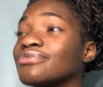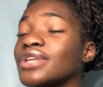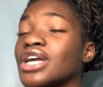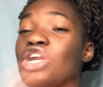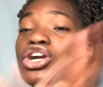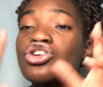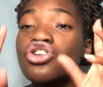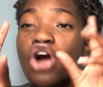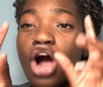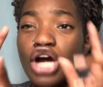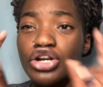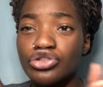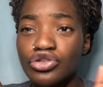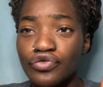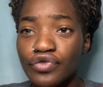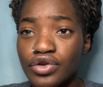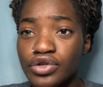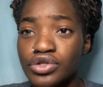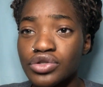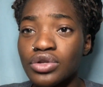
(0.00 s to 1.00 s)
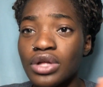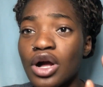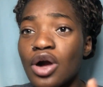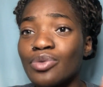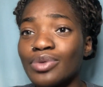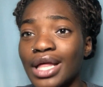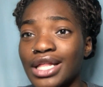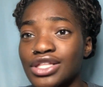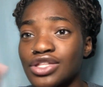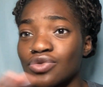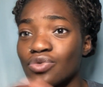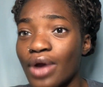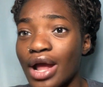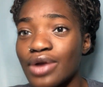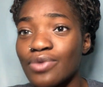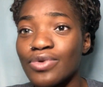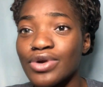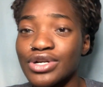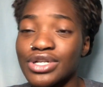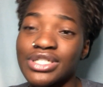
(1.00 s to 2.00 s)
controversial. I hope that's the right
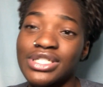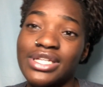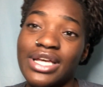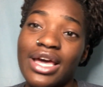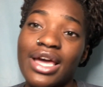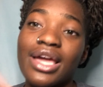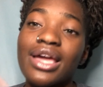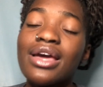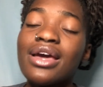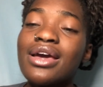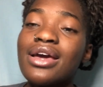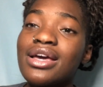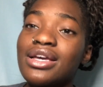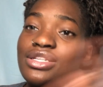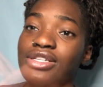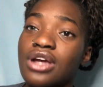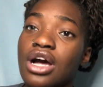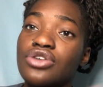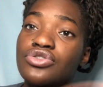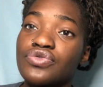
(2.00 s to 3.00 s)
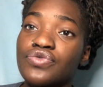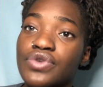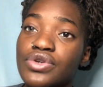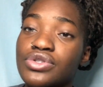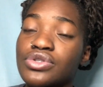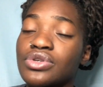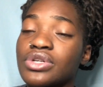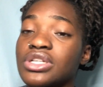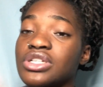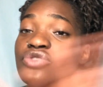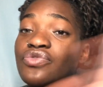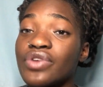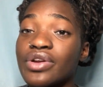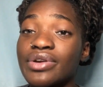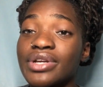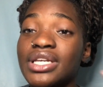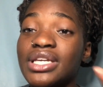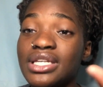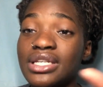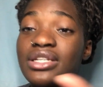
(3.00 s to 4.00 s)
word to say. It's controversial, and it's
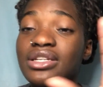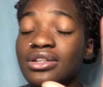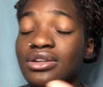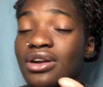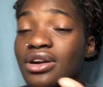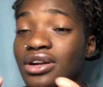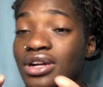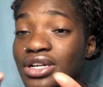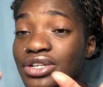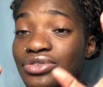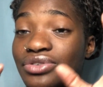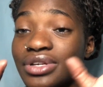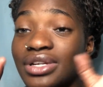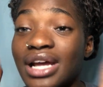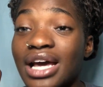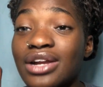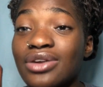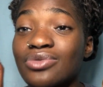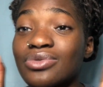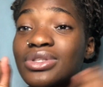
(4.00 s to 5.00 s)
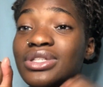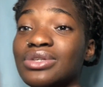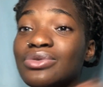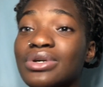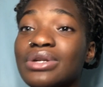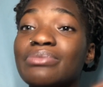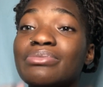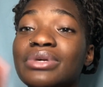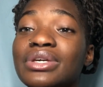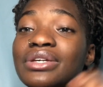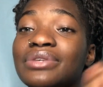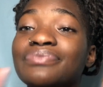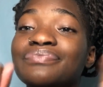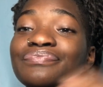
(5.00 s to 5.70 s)
very heated in our country, and I don't really want to be